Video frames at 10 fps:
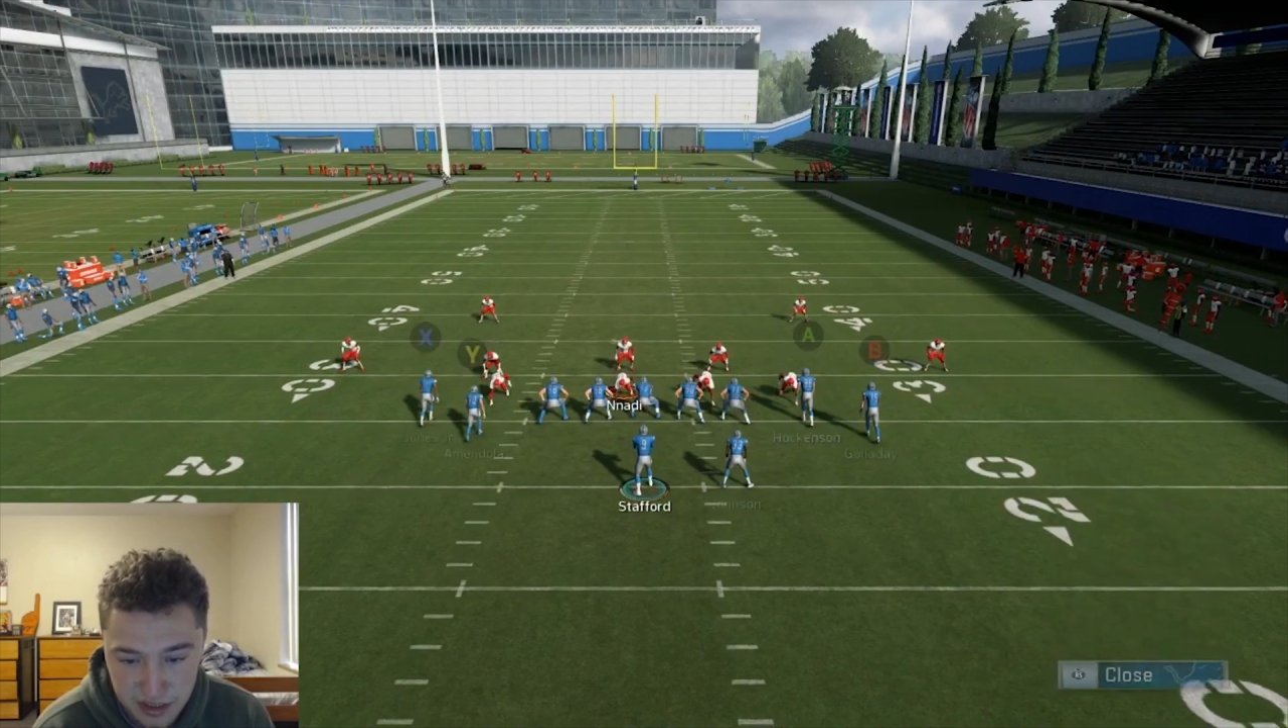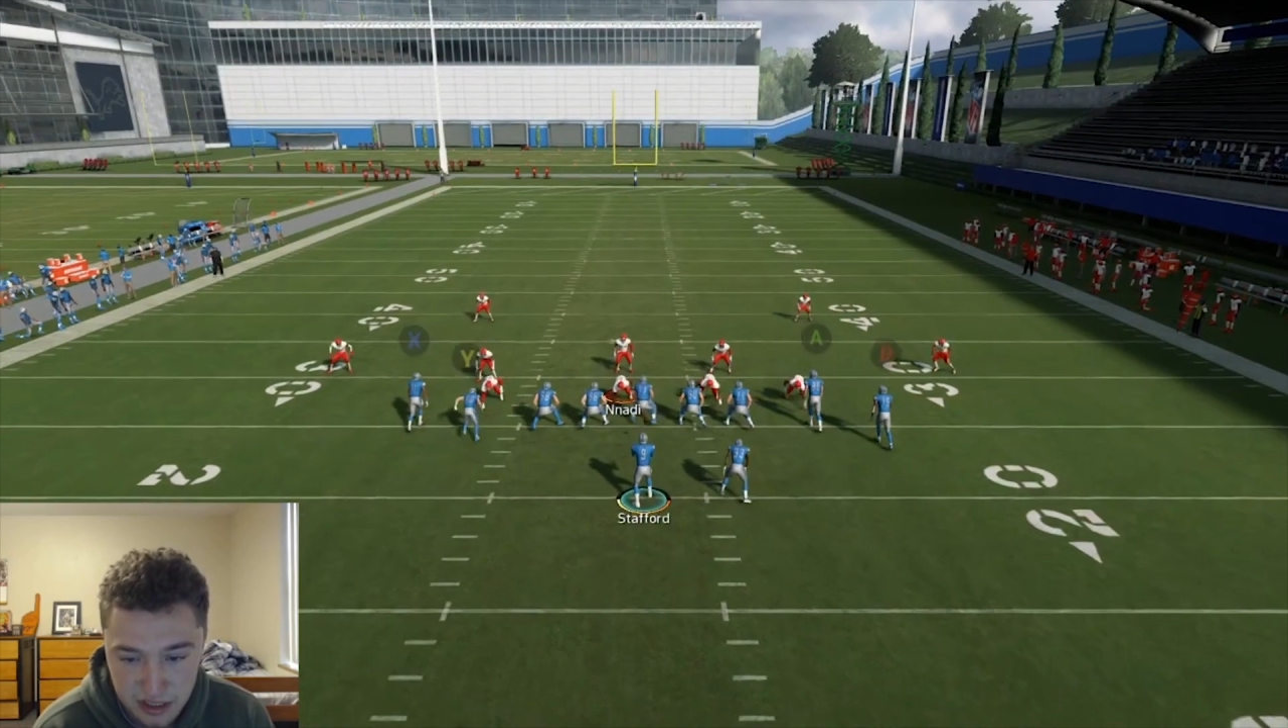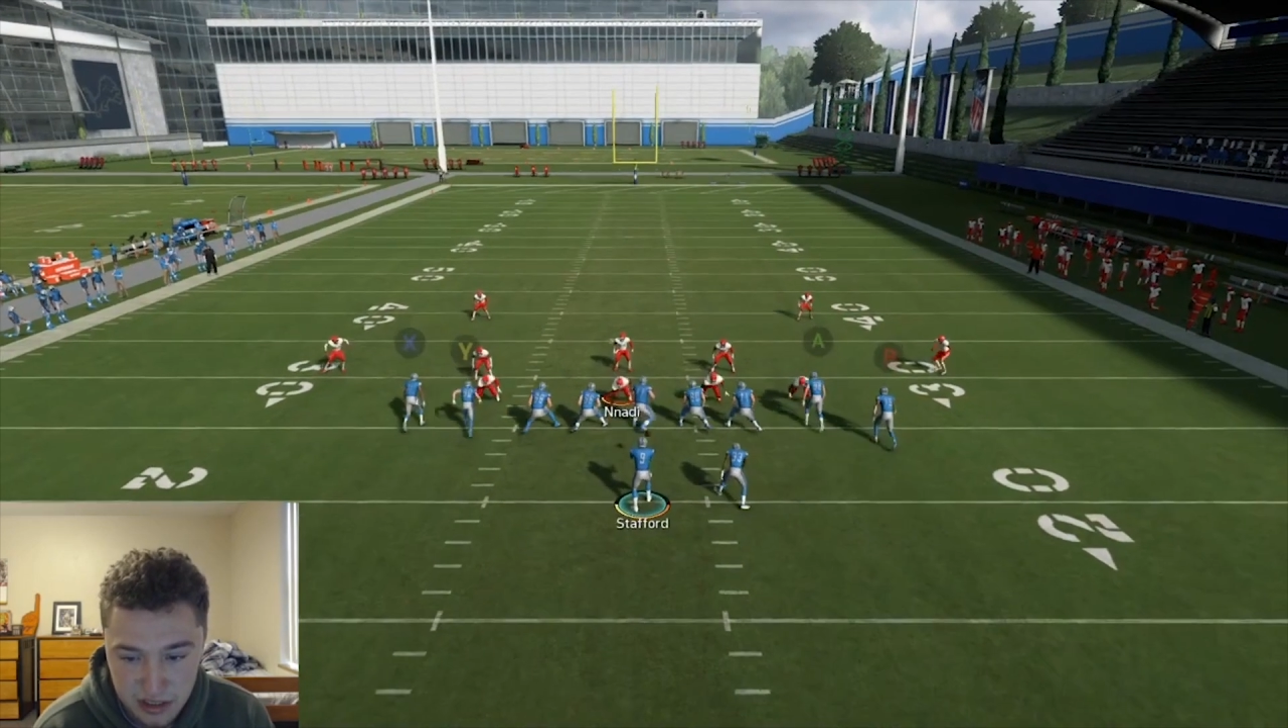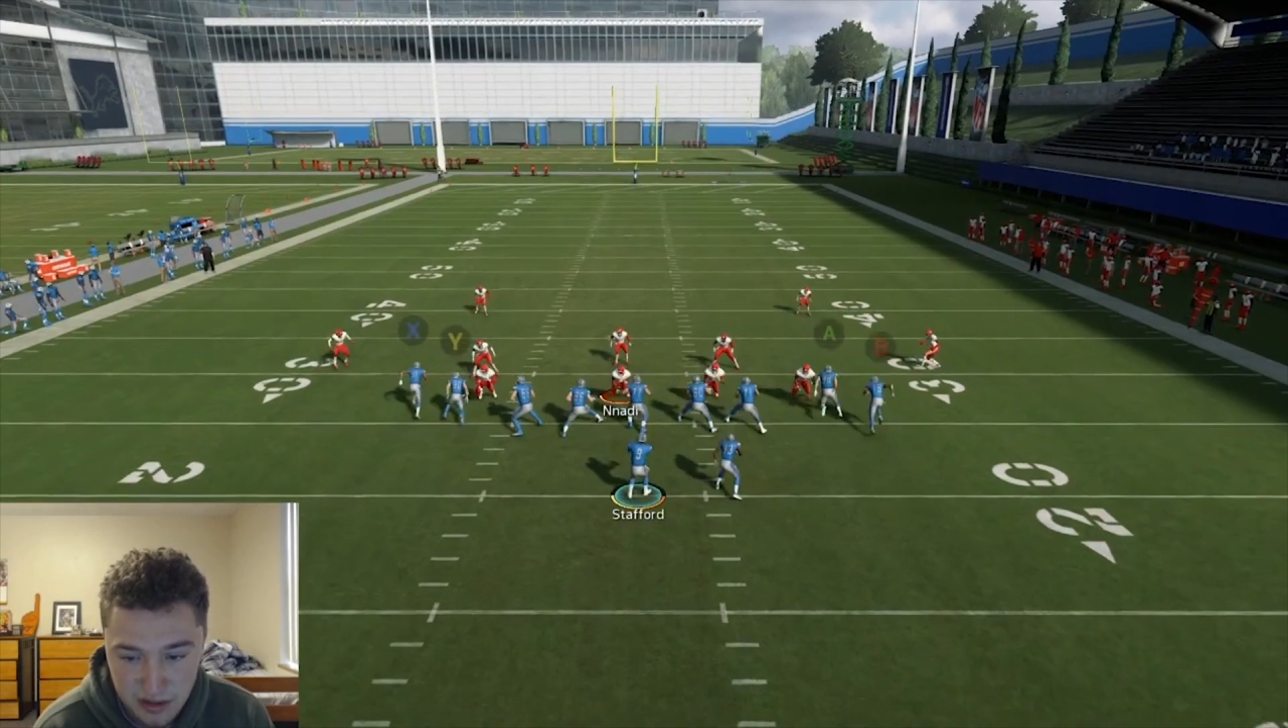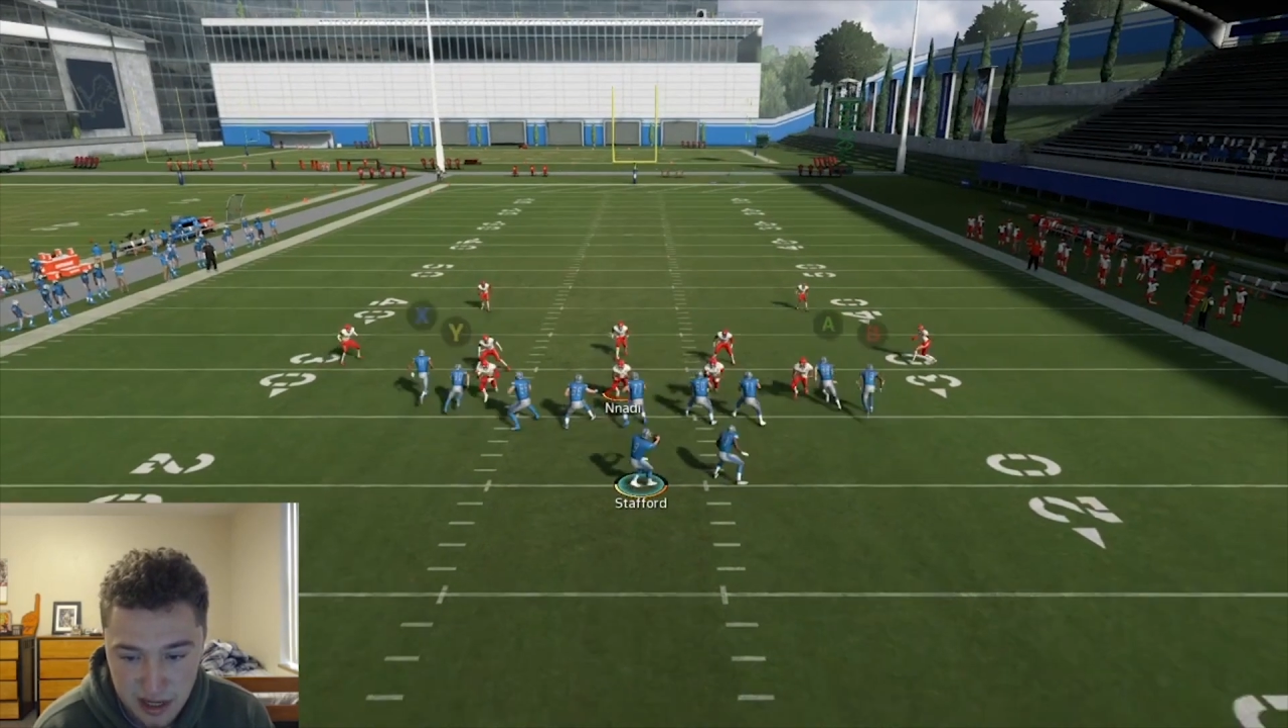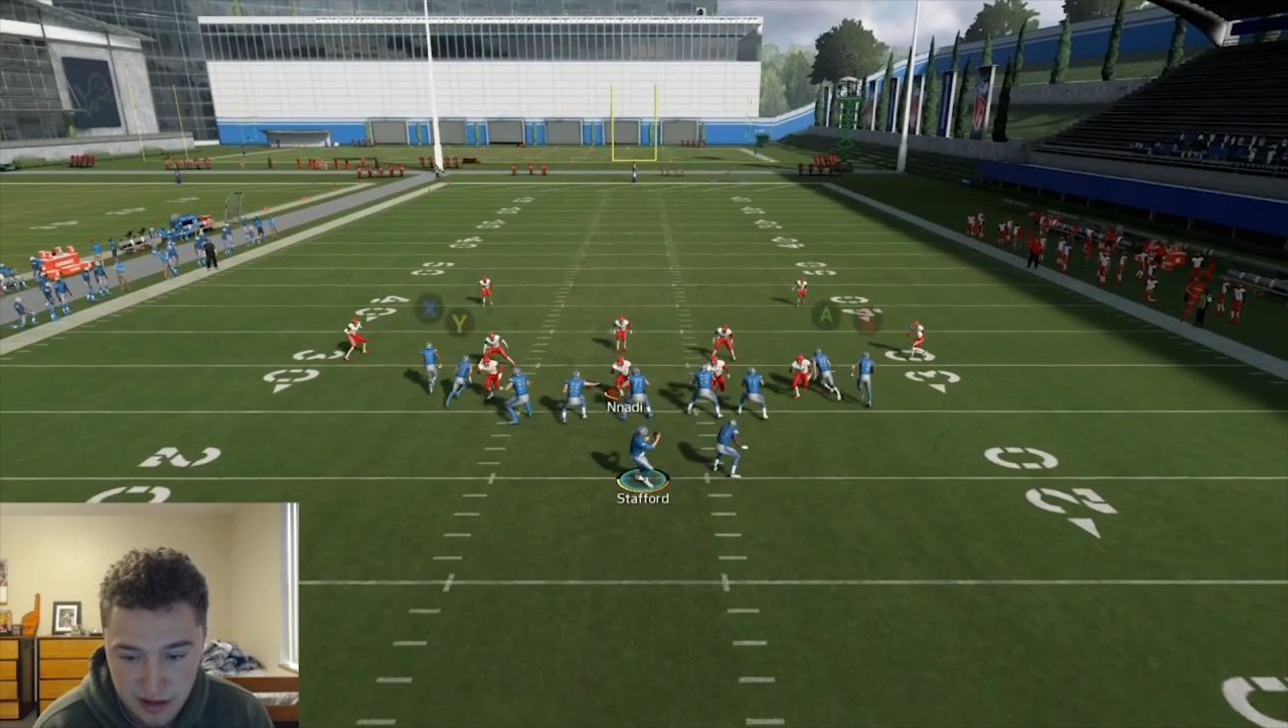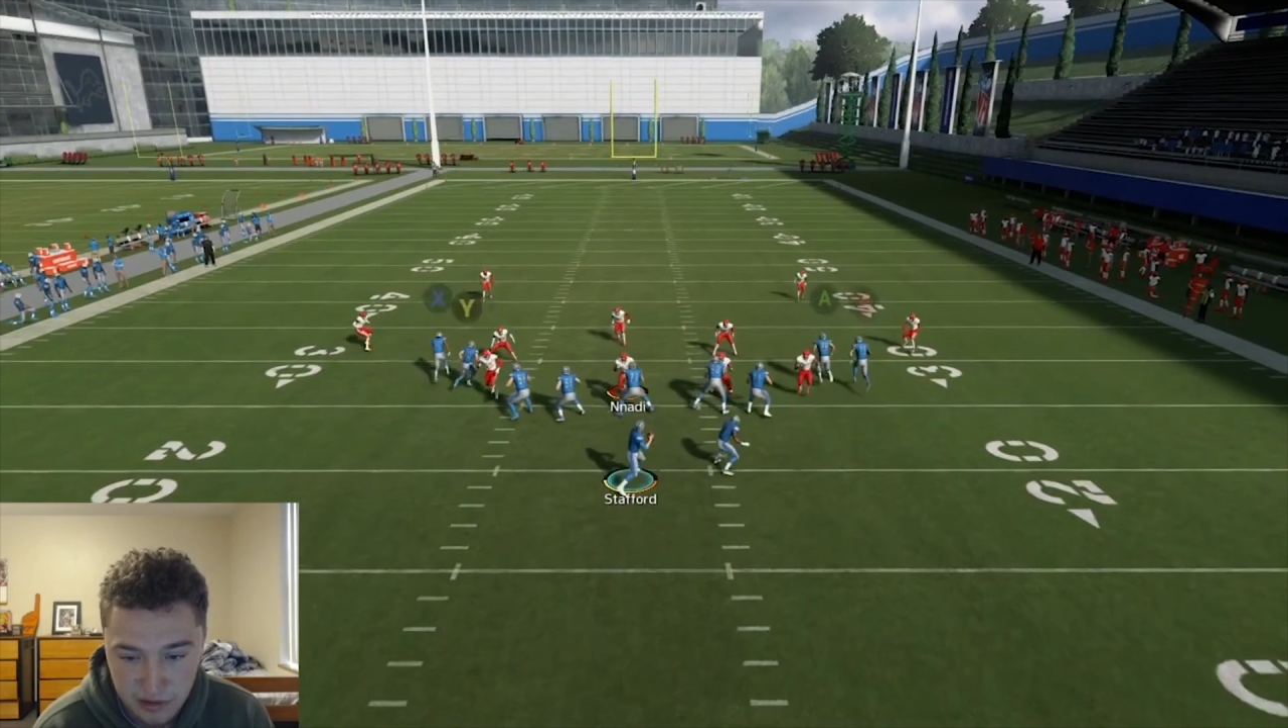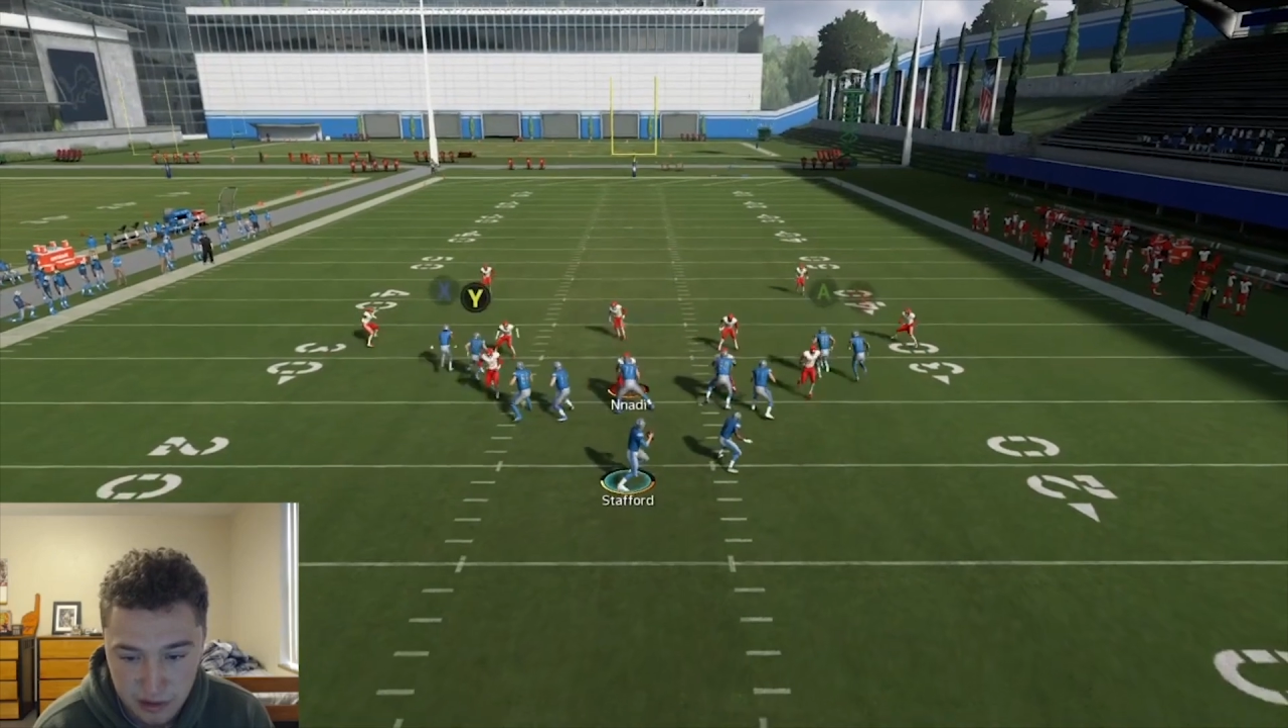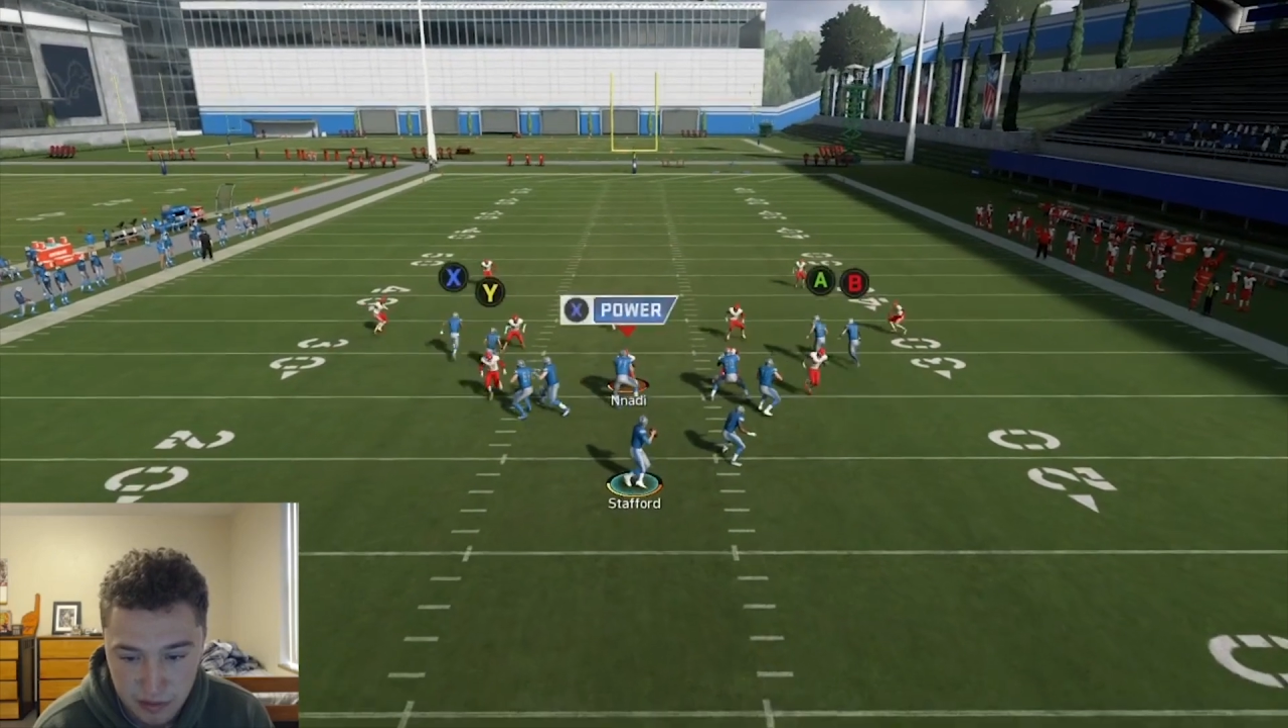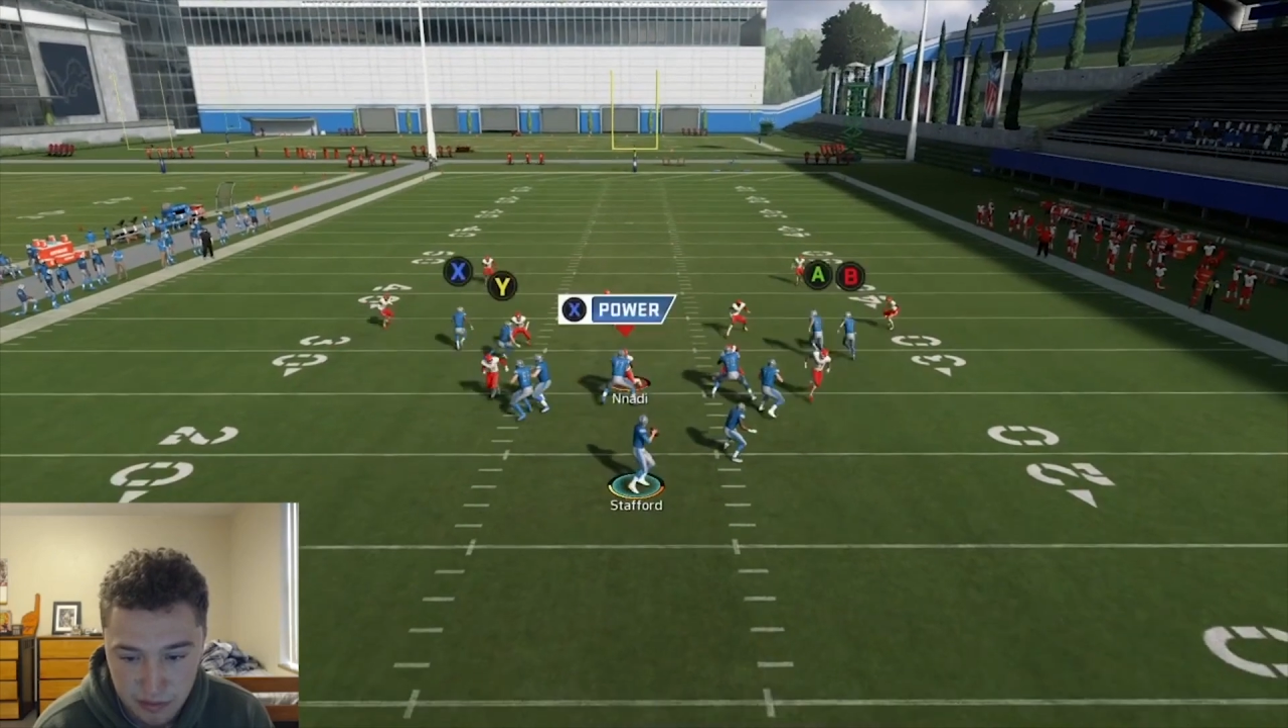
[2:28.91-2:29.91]
just so I have a
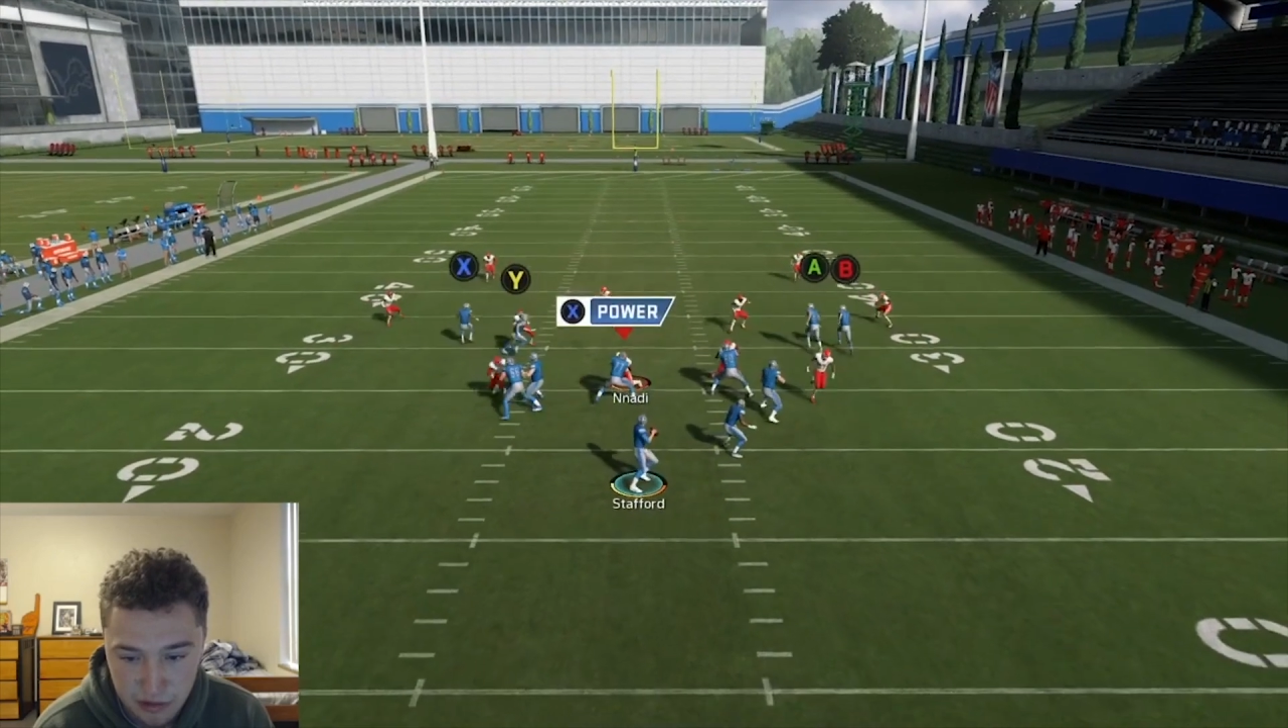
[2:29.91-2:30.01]
little bit